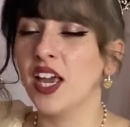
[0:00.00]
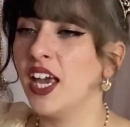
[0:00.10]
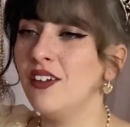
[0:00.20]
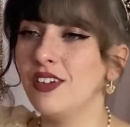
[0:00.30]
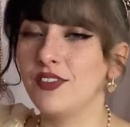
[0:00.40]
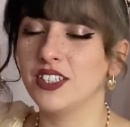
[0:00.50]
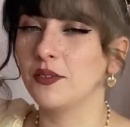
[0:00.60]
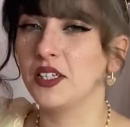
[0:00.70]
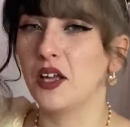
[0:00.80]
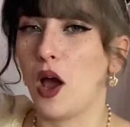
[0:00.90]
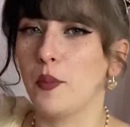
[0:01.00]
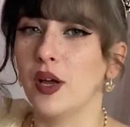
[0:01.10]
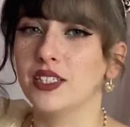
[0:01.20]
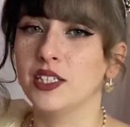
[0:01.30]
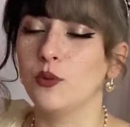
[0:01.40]
Even if it's something that I
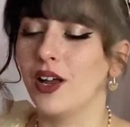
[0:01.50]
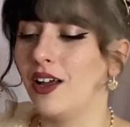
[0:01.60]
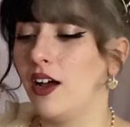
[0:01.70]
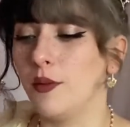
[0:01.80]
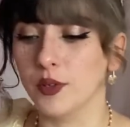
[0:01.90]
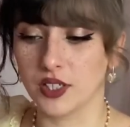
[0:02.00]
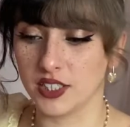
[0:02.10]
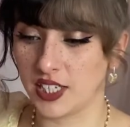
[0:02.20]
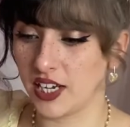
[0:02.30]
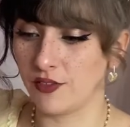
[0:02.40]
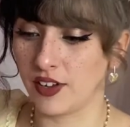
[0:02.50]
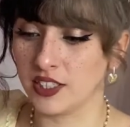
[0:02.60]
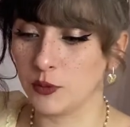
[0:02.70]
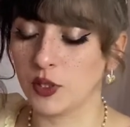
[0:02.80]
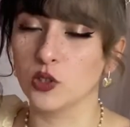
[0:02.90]
personally wear, I'm not going to take
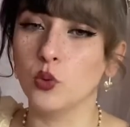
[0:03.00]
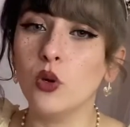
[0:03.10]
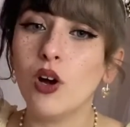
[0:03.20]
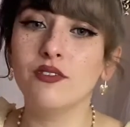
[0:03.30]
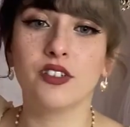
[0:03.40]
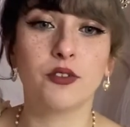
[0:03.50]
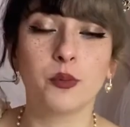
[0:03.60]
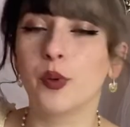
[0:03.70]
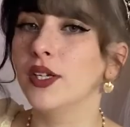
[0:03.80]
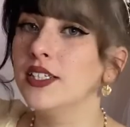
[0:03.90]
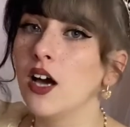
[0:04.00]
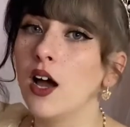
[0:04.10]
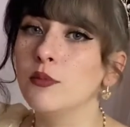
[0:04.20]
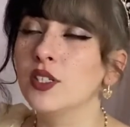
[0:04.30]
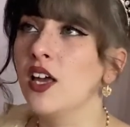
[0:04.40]
offense, because we all have different body
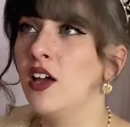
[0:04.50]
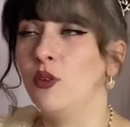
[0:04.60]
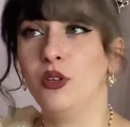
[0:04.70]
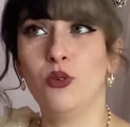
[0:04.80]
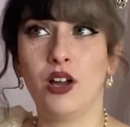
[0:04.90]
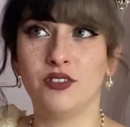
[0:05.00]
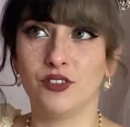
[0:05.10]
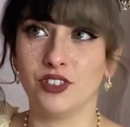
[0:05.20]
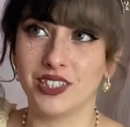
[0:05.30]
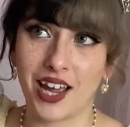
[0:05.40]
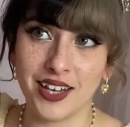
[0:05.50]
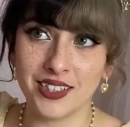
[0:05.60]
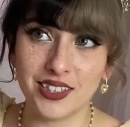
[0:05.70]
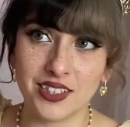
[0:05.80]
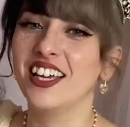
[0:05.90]
types, we all have different
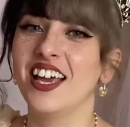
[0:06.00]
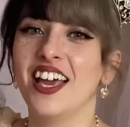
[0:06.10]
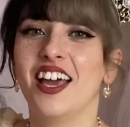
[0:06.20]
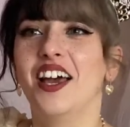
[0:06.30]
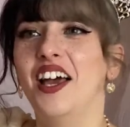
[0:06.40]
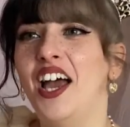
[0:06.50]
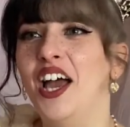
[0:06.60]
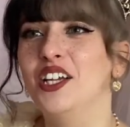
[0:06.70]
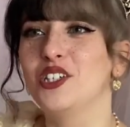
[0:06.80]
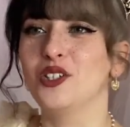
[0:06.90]
tastes, and